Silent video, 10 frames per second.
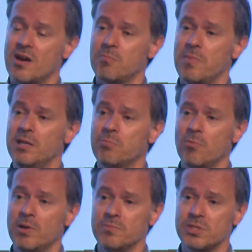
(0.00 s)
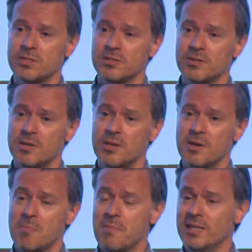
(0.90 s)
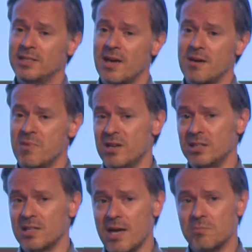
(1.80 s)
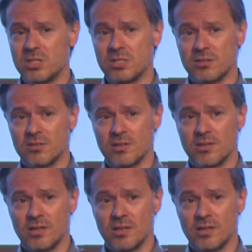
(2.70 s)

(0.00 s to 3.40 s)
are many problems. Many times,